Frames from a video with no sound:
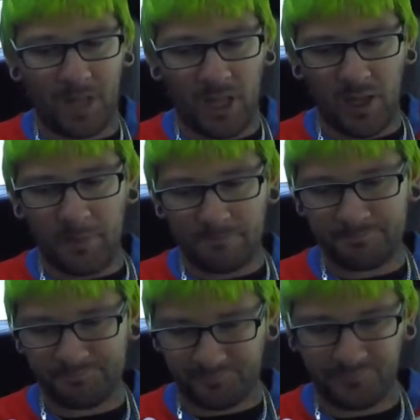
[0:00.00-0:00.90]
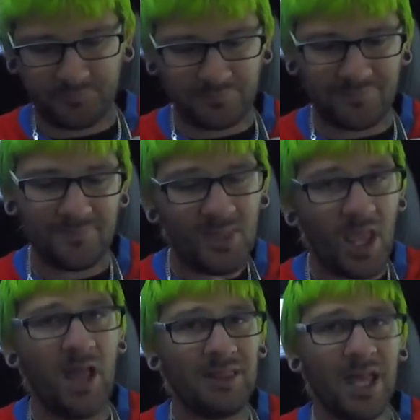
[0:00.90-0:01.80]

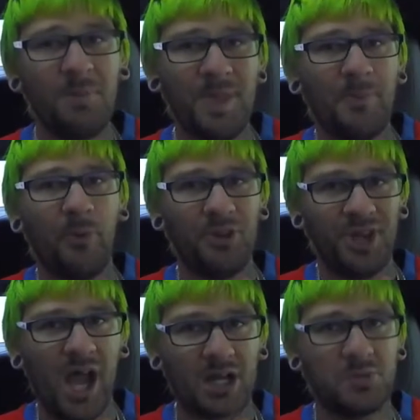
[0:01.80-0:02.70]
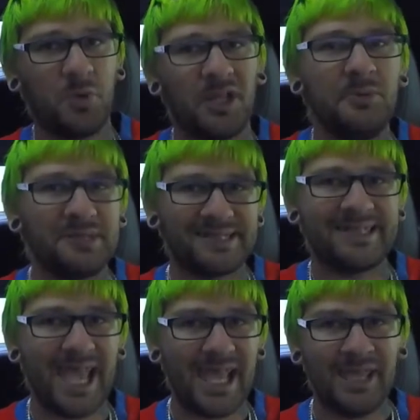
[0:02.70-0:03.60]
A lot of people knocked what he was
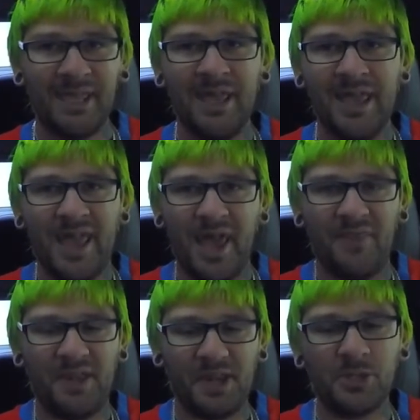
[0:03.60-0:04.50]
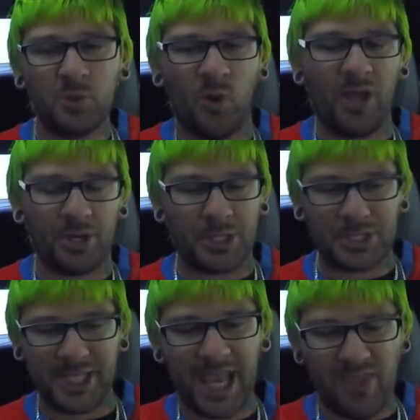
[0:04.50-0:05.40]
saying, and they didn't quite
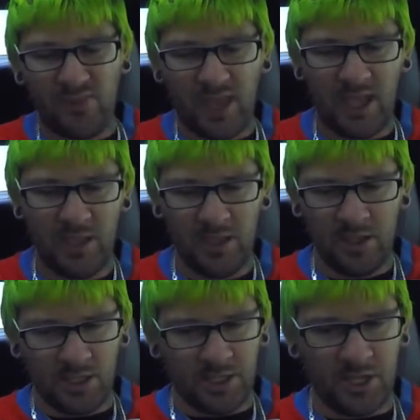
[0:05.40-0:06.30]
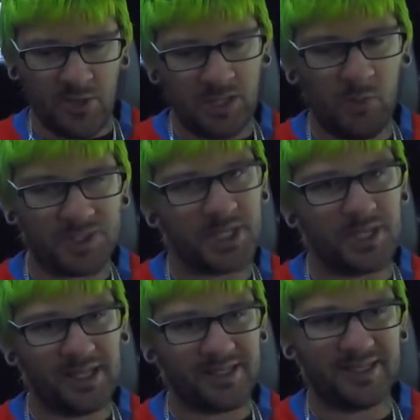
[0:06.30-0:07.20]
understand that, you know, he wasn't
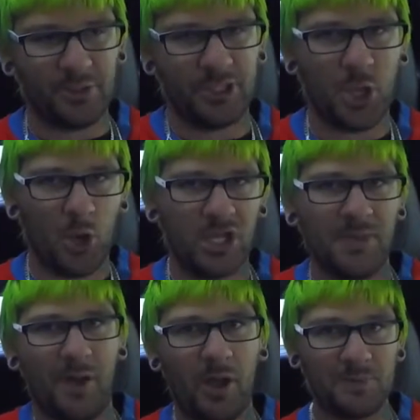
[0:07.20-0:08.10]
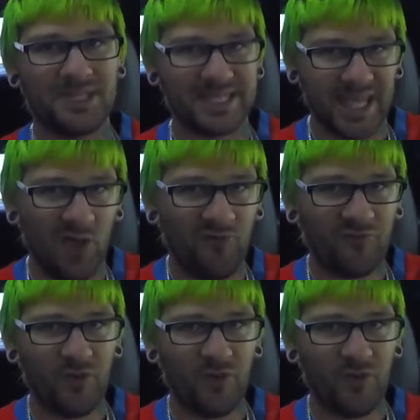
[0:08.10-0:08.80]
necessarily talking about himself.